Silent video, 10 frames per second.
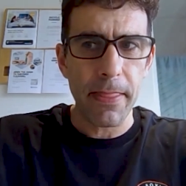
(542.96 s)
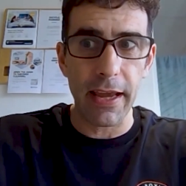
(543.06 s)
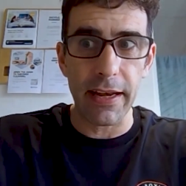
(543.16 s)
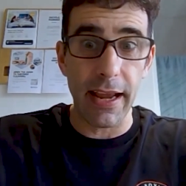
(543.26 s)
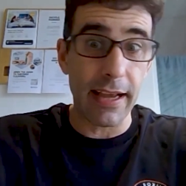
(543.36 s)

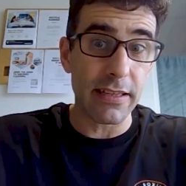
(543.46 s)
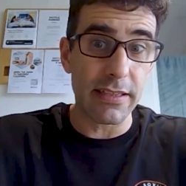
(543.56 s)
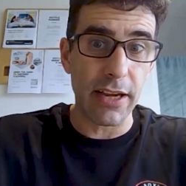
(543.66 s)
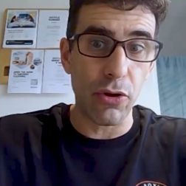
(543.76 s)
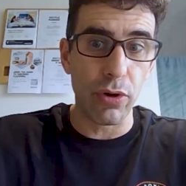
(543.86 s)
And yeah, as I
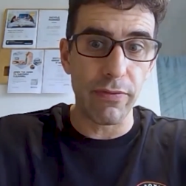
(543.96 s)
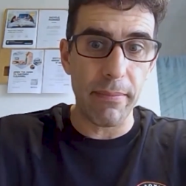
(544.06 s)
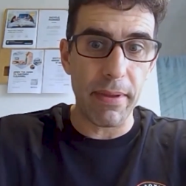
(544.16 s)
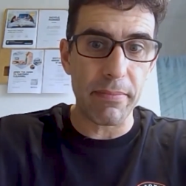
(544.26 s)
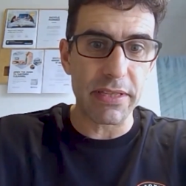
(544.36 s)
say, all of
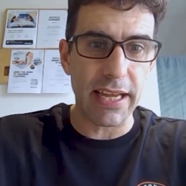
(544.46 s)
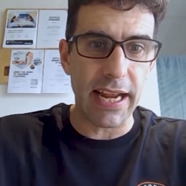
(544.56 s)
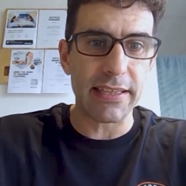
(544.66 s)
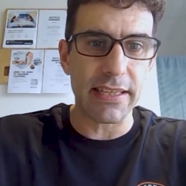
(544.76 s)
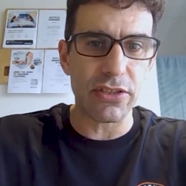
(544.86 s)
our members get
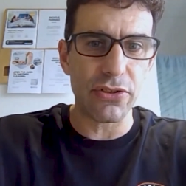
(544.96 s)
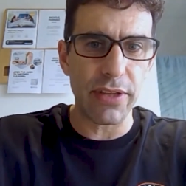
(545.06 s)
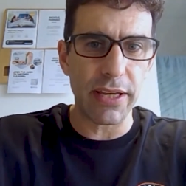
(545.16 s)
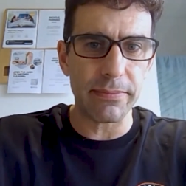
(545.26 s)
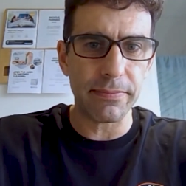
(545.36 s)
access to
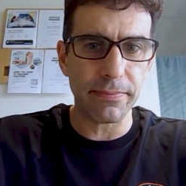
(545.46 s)
that.